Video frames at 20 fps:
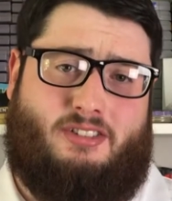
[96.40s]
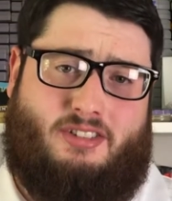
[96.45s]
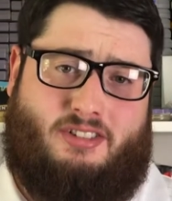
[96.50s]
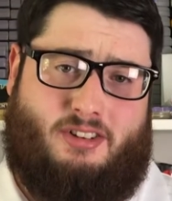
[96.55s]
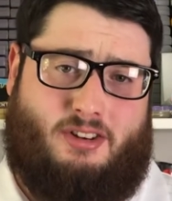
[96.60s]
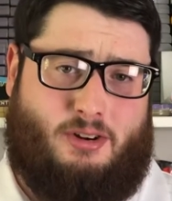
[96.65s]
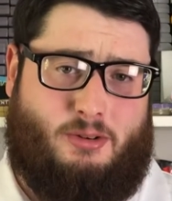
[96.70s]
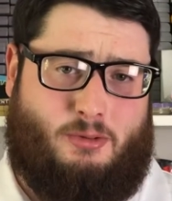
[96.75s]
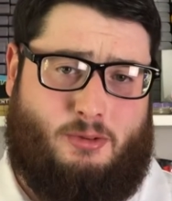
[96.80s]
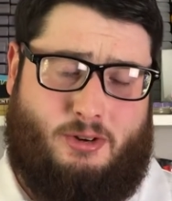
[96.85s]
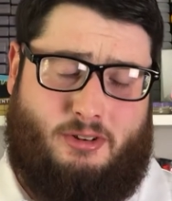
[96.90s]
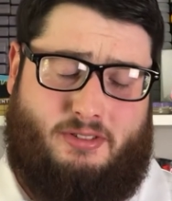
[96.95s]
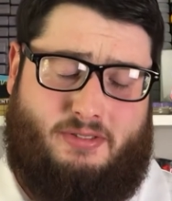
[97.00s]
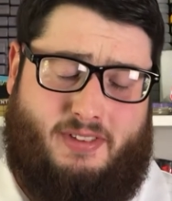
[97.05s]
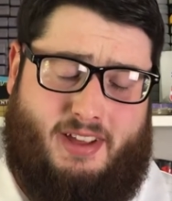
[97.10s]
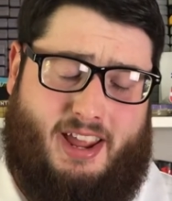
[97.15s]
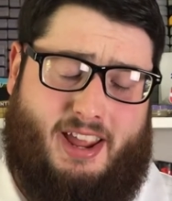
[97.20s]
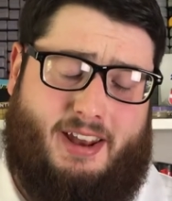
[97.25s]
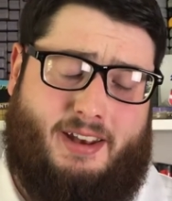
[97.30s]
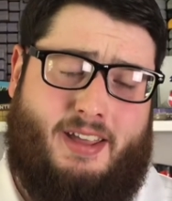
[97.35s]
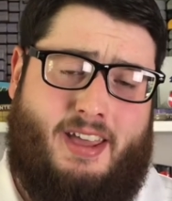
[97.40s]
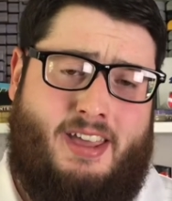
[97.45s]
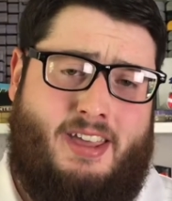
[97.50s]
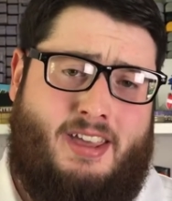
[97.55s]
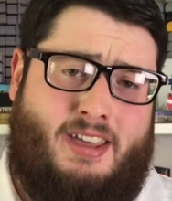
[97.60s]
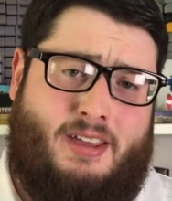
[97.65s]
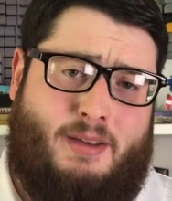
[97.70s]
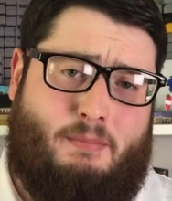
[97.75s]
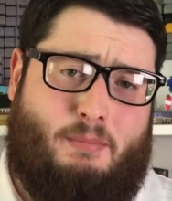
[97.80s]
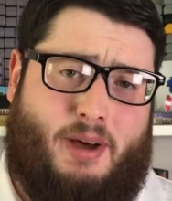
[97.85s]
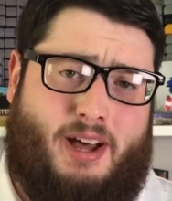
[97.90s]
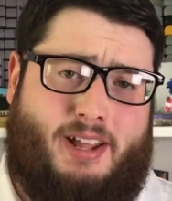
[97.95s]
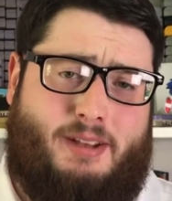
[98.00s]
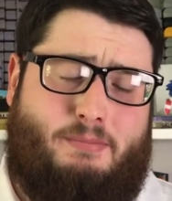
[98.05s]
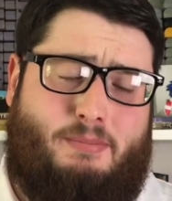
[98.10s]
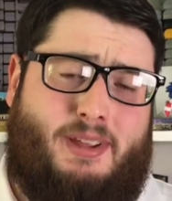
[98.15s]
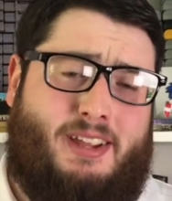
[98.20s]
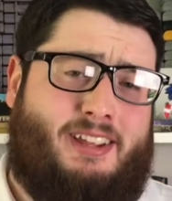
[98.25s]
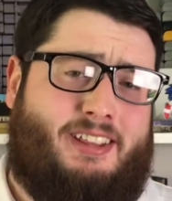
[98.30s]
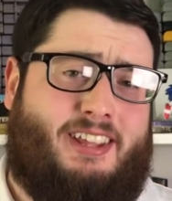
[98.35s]
Star Wars fan,
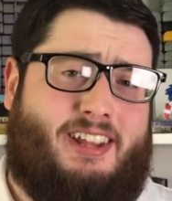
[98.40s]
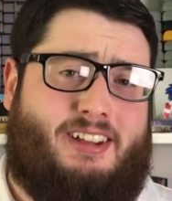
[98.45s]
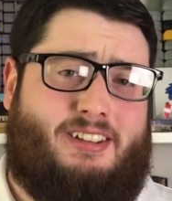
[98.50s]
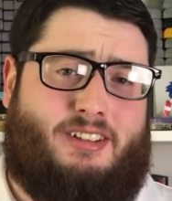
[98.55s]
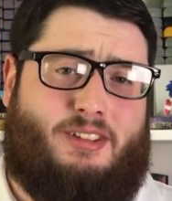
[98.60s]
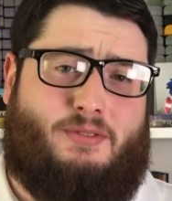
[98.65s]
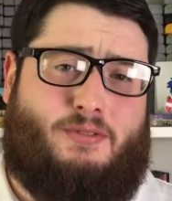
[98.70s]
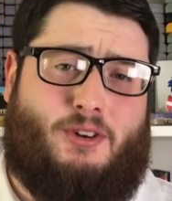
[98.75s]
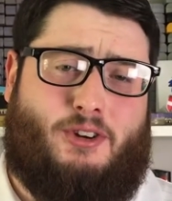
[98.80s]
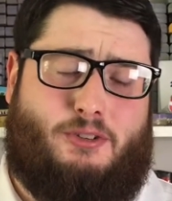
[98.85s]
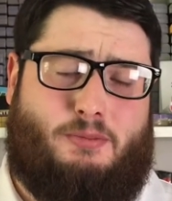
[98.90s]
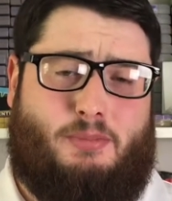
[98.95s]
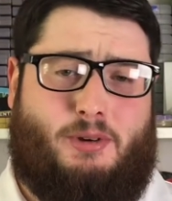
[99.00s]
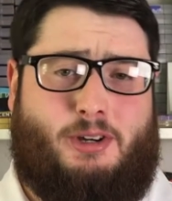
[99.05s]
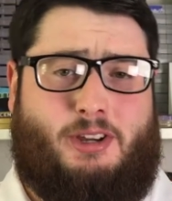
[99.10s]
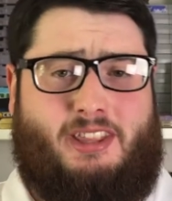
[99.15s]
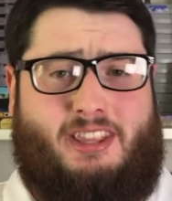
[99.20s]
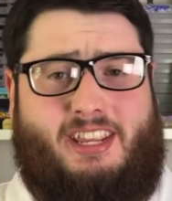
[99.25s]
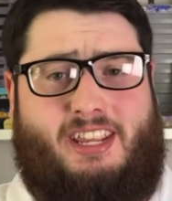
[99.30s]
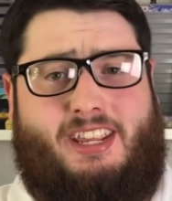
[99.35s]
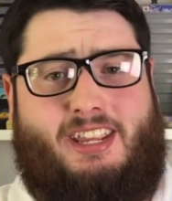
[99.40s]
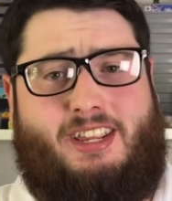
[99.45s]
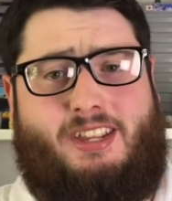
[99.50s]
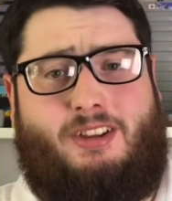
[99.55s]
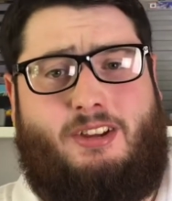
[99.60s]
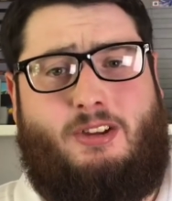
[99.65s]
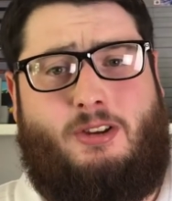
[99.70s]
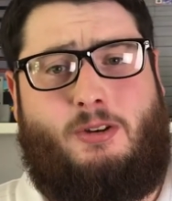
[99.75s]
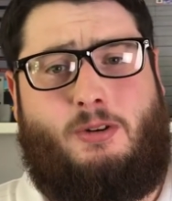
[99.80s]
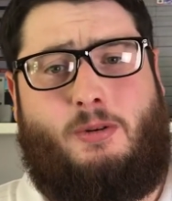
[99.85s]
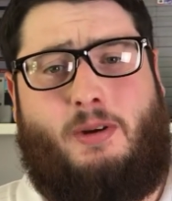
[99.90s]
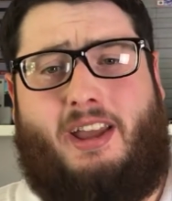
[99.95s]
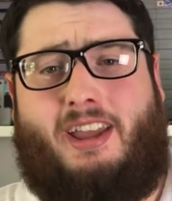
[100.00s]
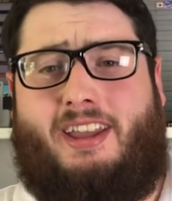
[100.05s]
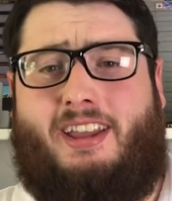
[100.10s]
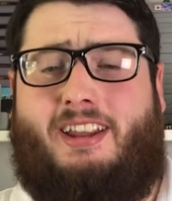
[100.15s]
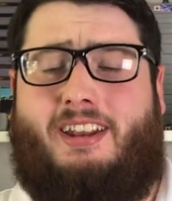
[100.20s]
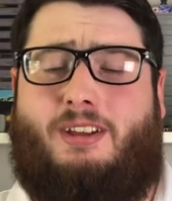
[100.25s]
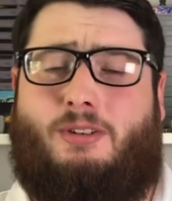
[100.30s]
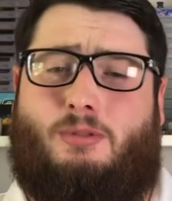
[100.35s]
but being that it's the first book in the EU
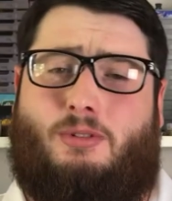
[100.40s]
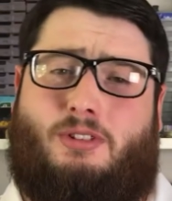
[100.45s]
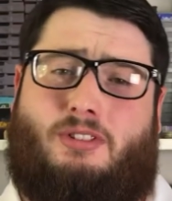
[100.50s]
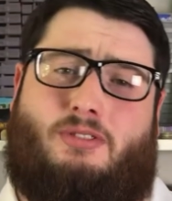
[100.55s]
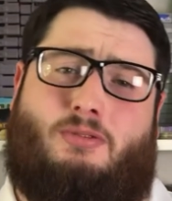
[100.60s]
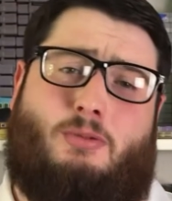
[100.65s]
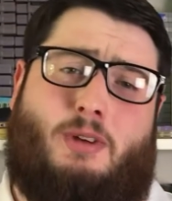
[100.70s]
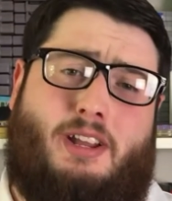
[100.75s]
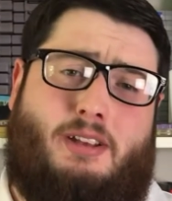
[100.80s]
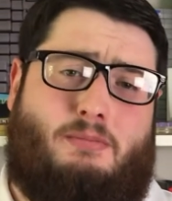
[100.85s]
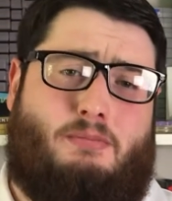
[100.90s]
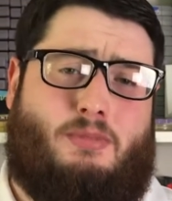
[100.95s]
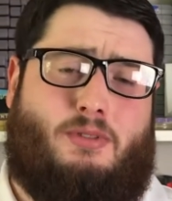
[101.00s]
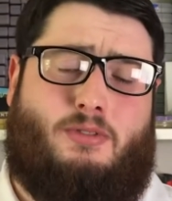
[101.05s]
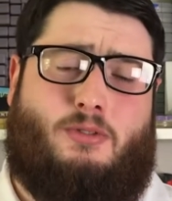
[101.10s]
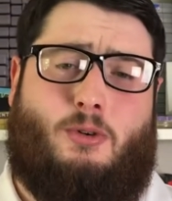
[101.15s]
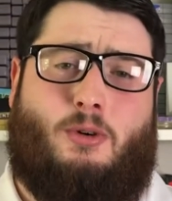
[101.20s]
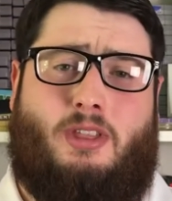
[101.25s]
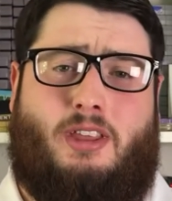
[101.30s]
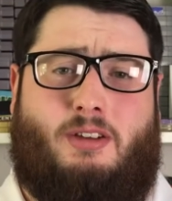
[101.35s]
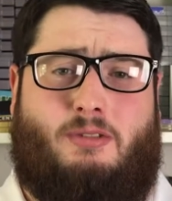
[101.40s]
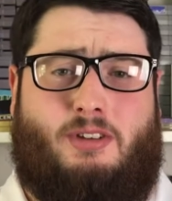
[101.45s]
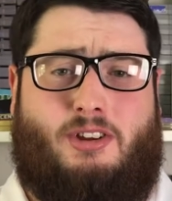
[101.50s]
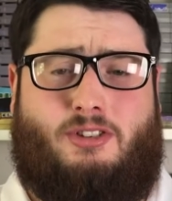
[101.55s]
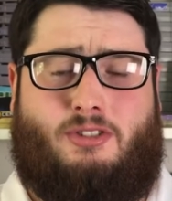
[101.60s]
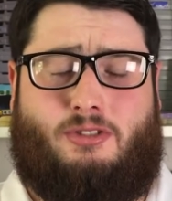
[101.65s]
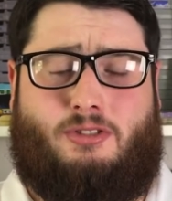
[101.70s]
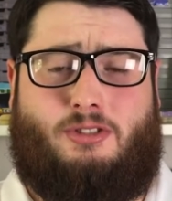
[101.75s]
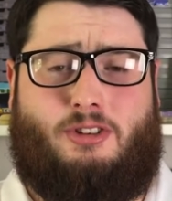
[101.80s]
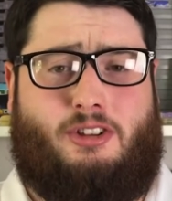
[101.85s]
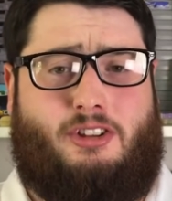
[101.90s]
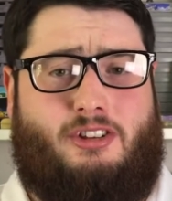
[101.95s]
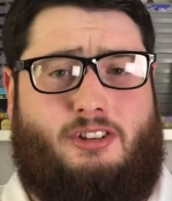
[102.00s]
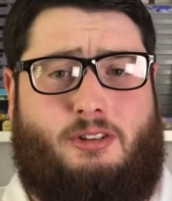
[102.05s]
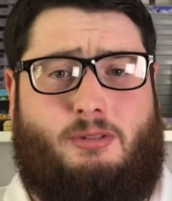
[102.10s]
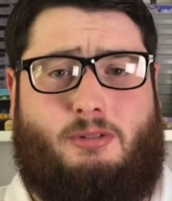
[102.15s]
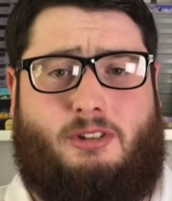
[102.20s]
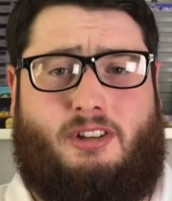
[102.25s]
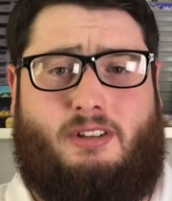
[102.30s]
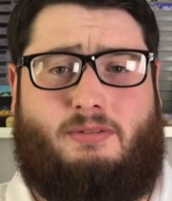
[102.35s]
and it was written before the original
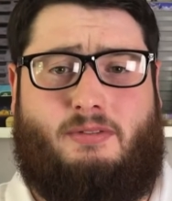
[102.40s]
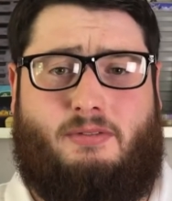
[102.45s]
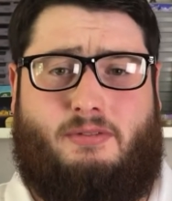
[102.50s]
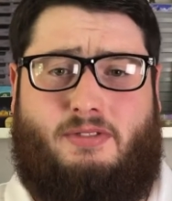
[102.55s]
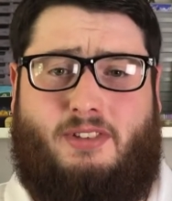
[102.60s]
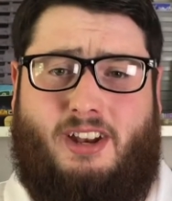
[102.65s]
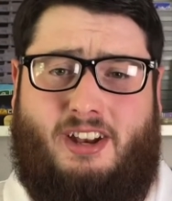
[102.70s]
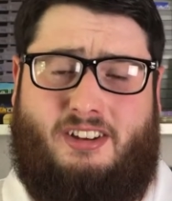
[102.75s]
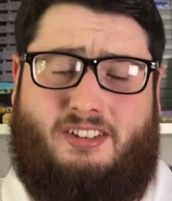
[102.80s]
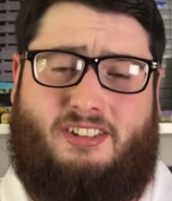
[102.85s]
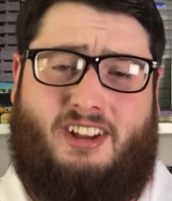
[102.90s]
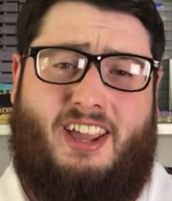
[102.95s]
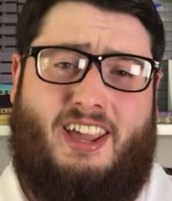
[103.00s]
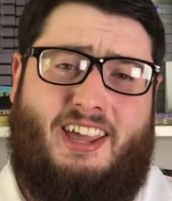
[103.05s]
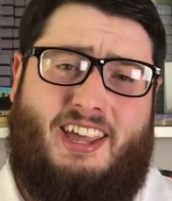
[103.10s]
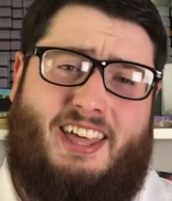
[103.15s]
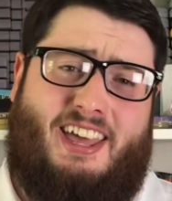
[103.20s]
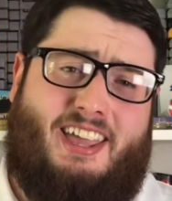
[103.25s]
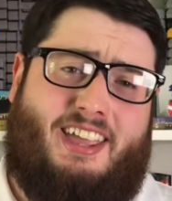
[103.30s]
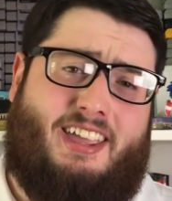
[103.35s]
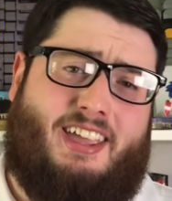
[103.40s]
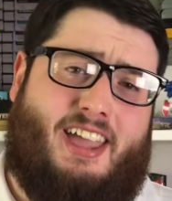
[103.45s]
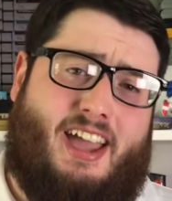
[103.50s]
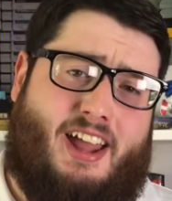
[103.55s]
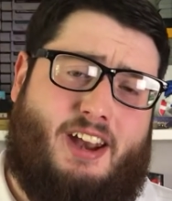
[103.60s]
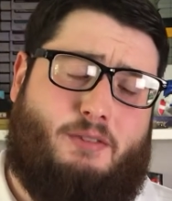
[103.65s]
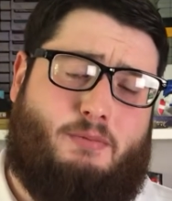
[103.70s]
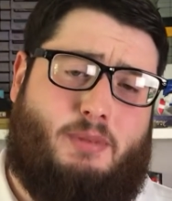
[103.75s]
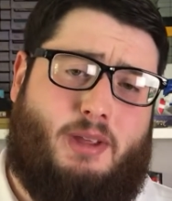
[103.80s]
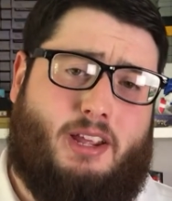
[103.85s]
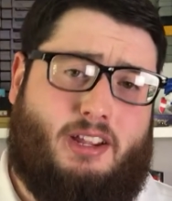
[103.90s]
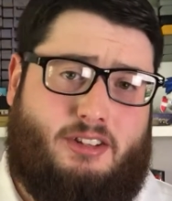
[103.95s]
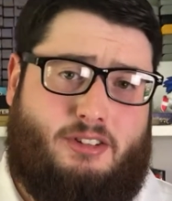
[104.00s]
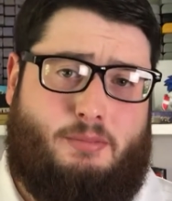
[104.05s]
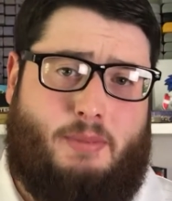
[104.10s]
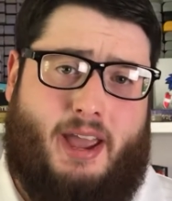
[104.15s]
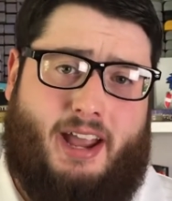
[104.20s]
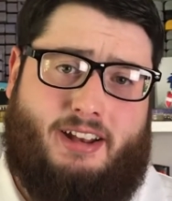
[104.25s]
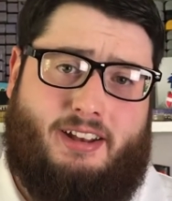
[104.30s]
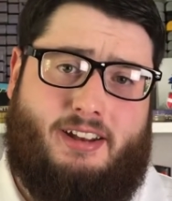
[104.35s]
trilogy was even finished, that can kind of be
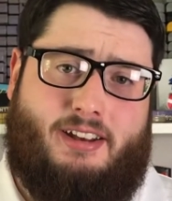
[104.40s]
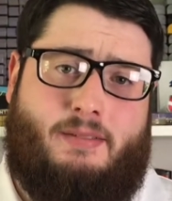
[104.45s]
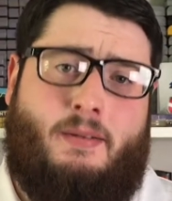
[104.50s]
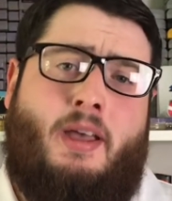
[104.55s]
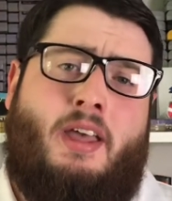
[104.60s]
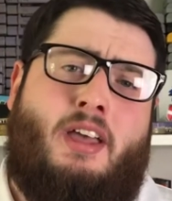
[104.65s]
expected.